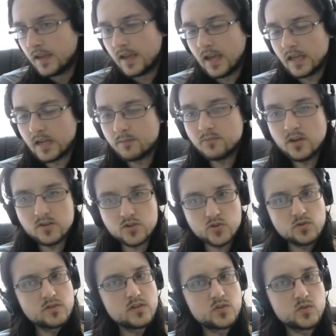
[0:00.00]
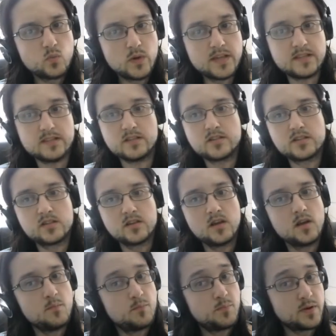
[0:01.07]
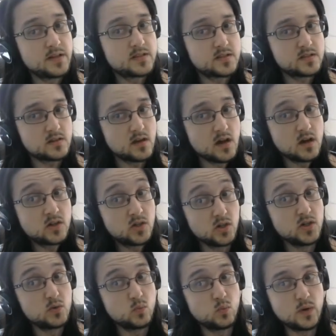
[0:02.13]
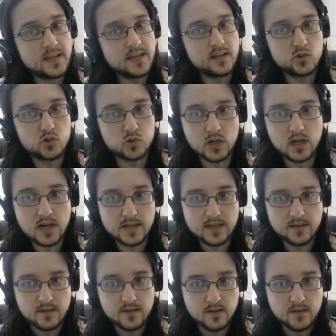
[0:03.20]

And I'm not sure this wins, but it's a good winning try.